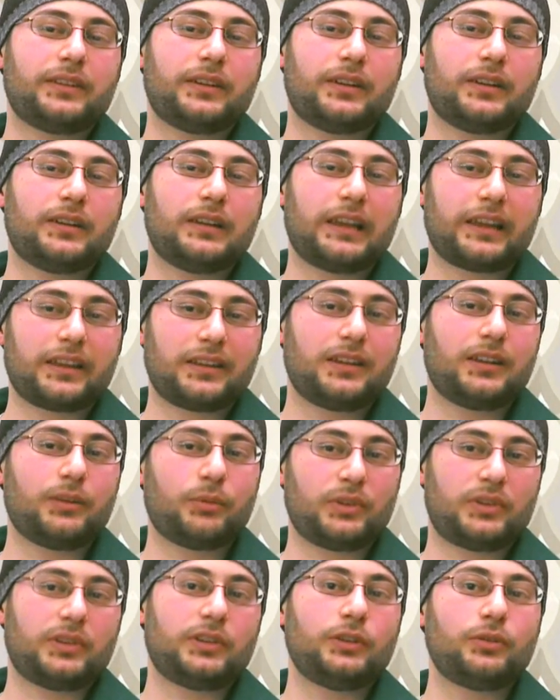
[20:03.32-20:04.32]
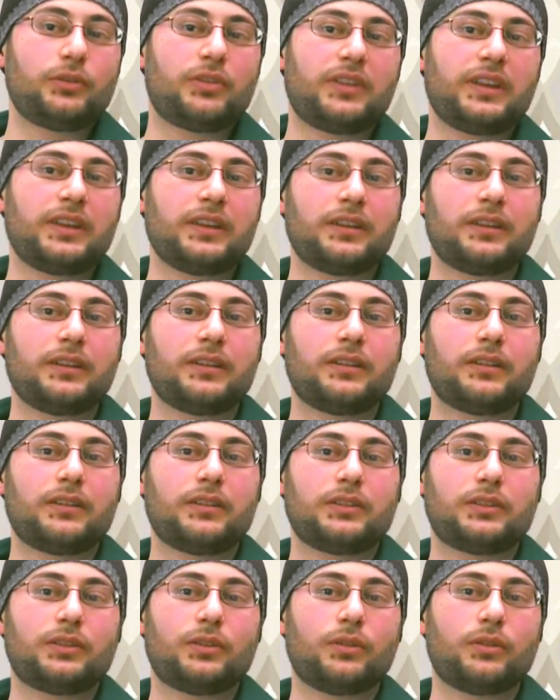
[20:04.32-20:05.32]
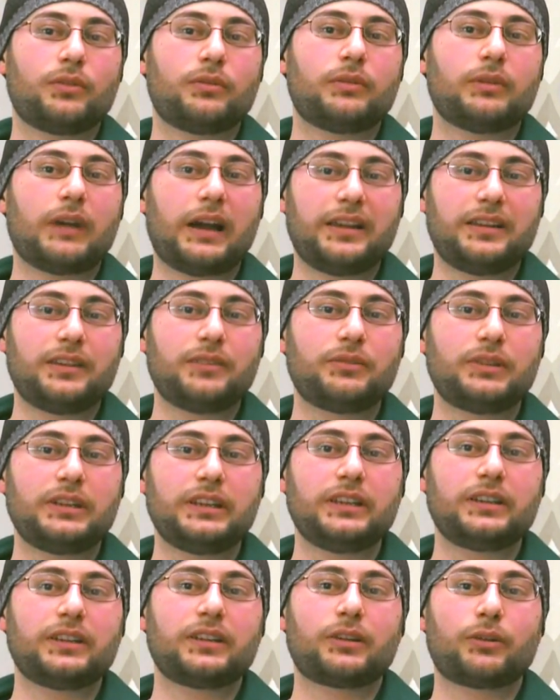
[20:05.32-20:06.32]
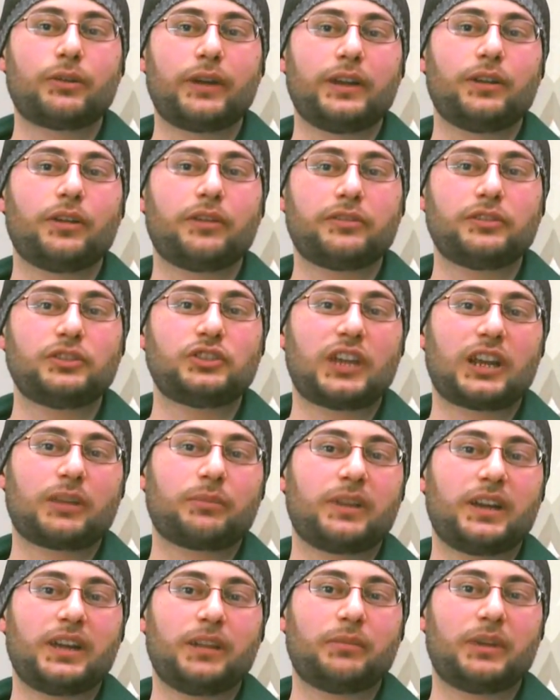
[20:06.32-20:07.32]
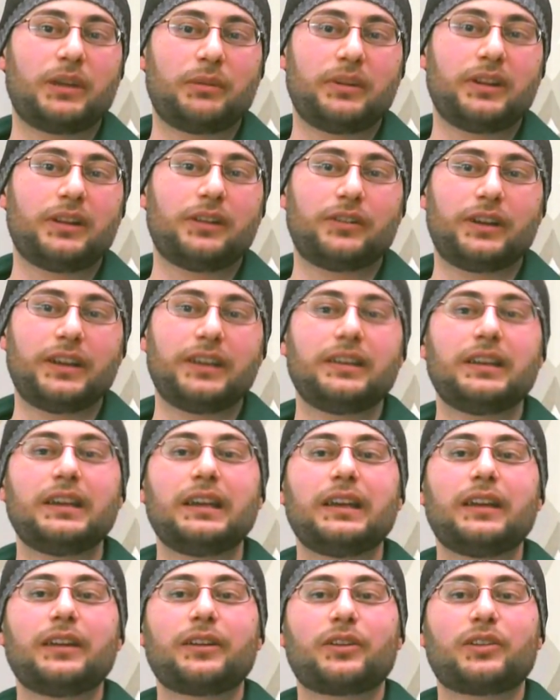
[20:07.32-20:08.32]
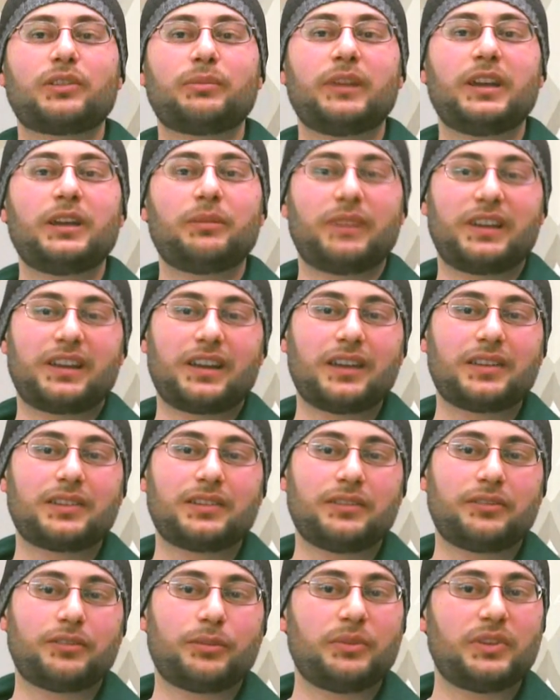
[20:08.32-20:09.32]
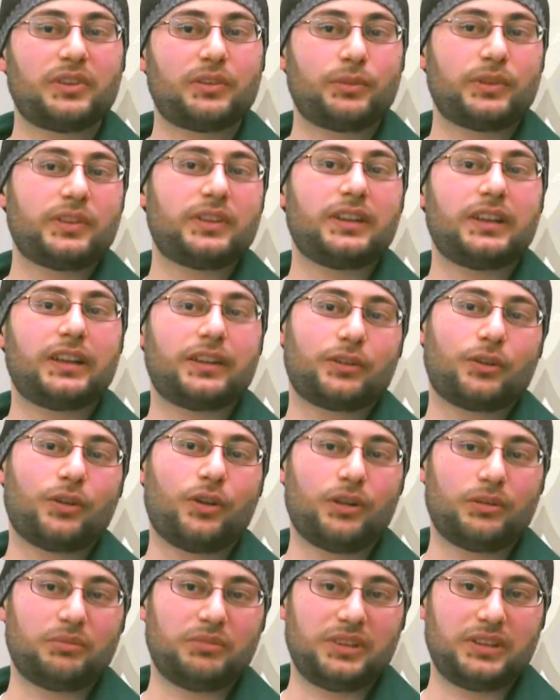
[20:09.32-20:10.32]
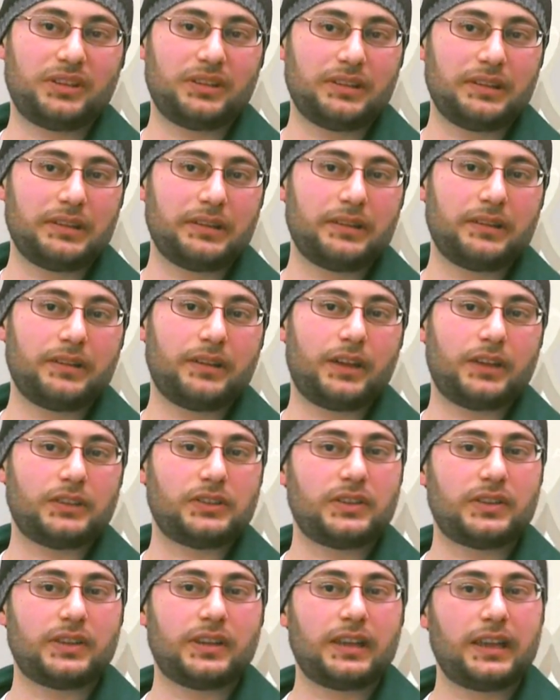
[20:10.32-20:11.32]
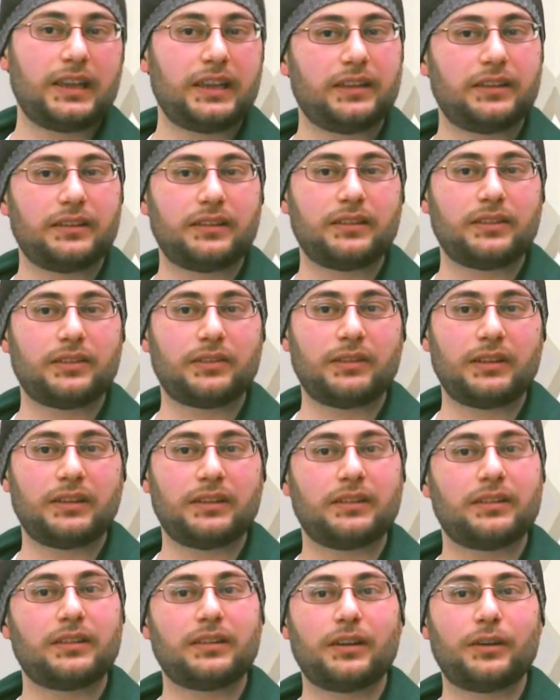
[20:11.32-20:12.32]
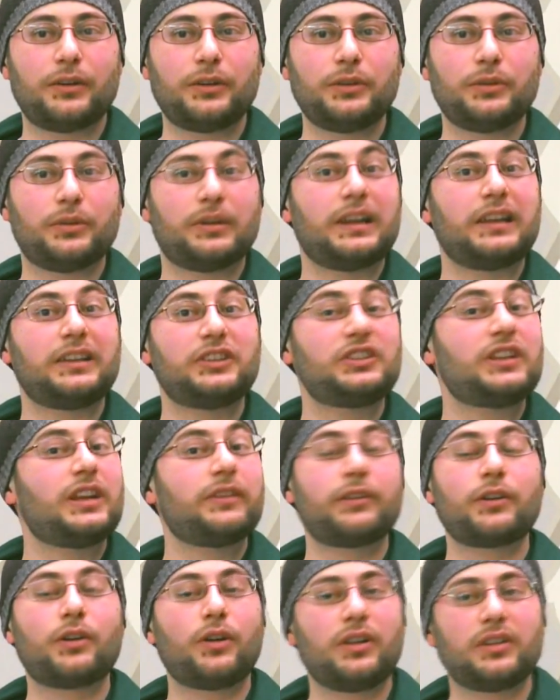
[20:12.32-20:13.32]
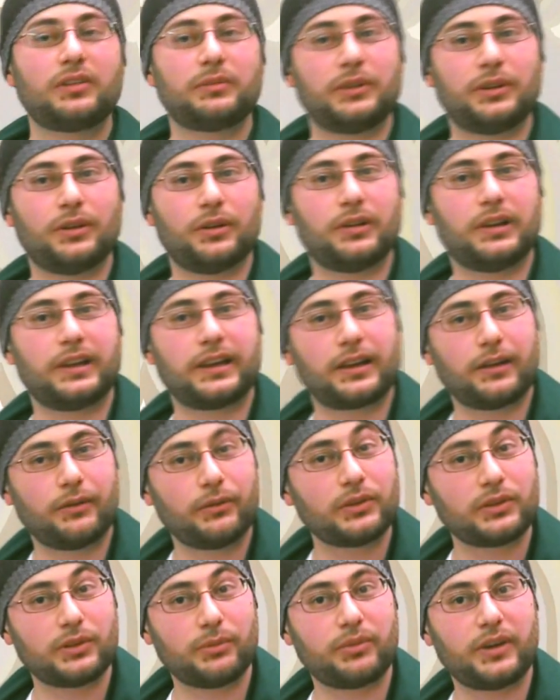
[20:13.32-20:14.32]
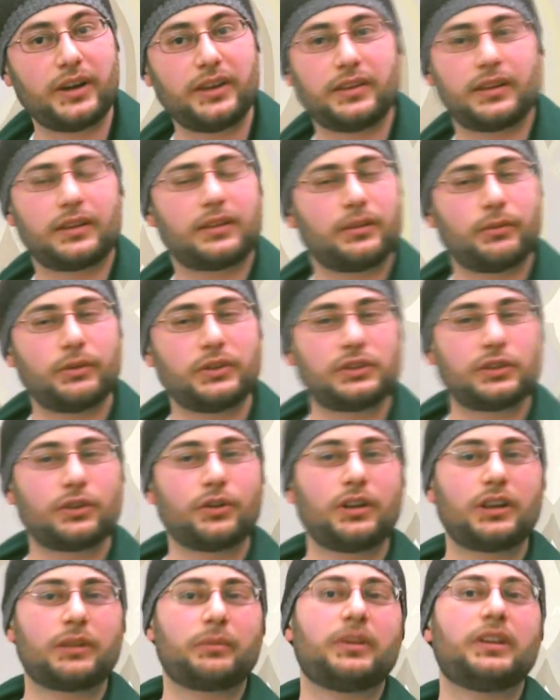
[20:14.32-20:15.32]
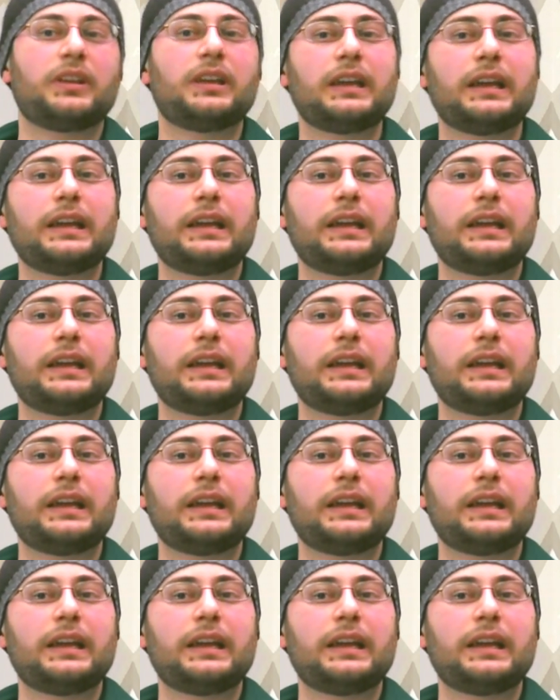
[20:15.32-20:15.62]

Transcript: like internet was a new thing. So I didn't really quite often check my mail, right? Because my cousin from the Switzerland called me. And she said, hey, Sven, how are you? And she never calls me though. Like, I was surprising. I said, why is she calling me?